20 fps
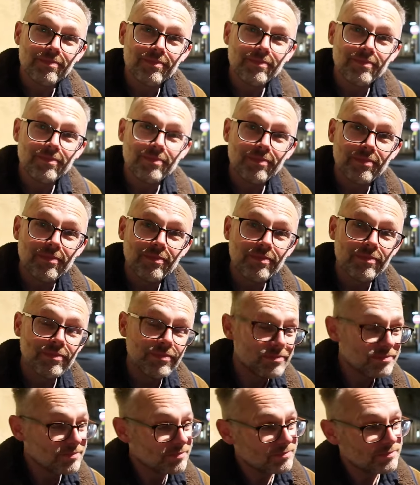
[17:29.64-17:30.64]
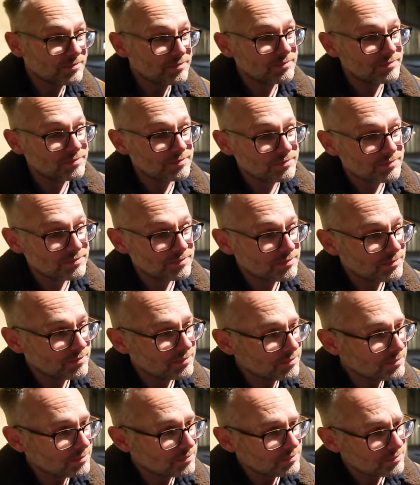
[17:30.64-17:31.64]

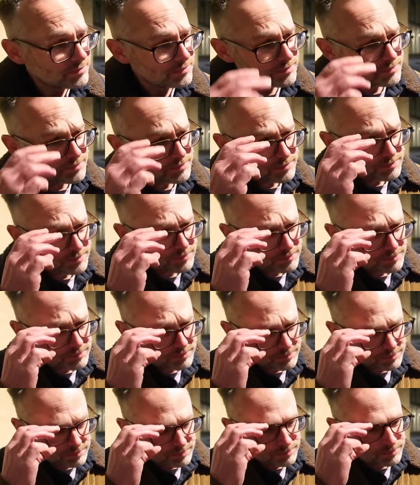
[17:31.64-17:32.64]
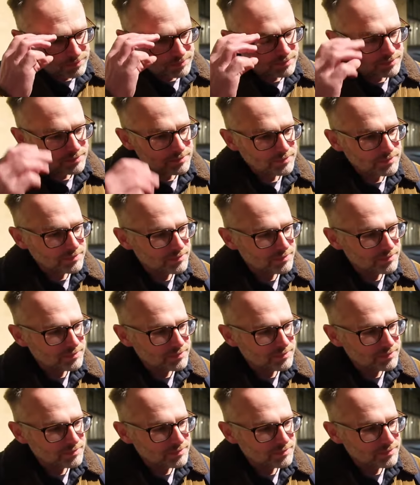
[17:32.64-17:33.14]
The person shown says nothing.